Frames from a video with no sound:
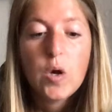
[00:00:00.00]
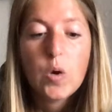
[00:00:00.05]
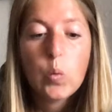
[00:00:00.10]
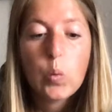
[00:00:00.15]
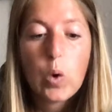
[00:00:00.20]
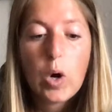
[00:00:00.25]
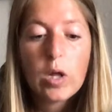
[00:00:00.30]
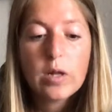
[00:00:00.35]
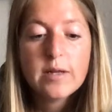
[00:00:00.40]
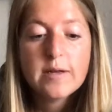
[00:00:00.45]

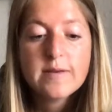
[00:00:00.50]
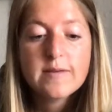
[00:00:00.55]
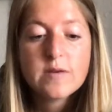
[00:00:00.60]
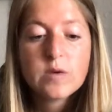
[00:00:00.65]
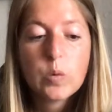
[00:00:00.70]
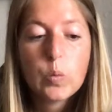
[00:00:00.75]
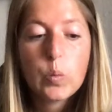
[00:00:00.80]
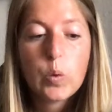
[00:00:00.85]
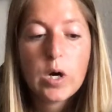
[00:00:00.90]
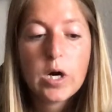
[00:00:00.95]
Wallace,
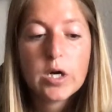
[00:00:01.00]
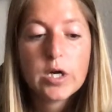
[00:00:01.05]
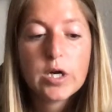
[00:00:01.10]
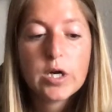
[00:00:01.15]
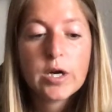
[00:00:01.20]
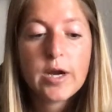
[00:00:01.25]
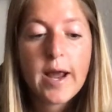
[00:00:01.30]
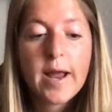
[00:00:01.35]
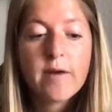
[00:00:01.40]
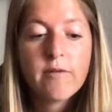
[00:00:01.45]

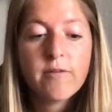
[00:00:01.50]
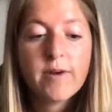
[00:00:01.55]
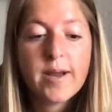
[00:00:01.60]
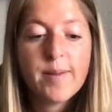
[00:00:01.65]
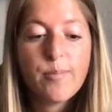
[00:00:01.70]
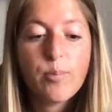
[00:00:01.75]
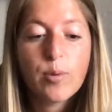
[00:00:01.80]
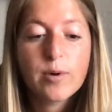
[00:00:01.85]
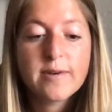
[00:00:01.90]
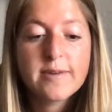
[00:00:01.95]
Walker, and
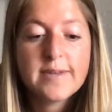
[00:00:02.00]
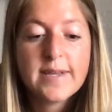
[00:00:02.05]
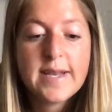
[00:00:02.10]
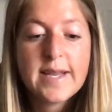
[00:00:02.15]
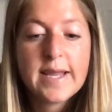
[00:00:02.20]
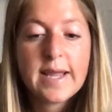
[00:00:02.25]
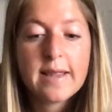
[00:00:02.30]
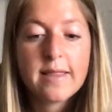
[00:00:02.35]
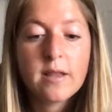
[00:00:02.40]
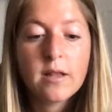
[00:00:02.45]
Rip were
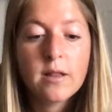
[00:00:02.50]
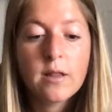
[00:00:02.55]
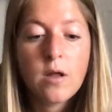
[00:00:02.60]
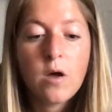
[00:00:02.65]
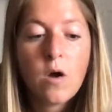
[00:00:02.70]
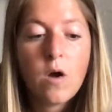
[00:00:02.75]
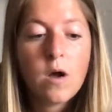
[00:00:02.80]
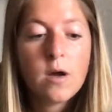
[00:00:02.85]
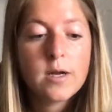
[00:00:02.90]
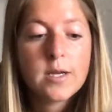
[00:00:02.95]
sitting at the
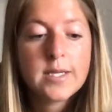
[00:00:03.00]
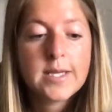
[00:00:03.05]
long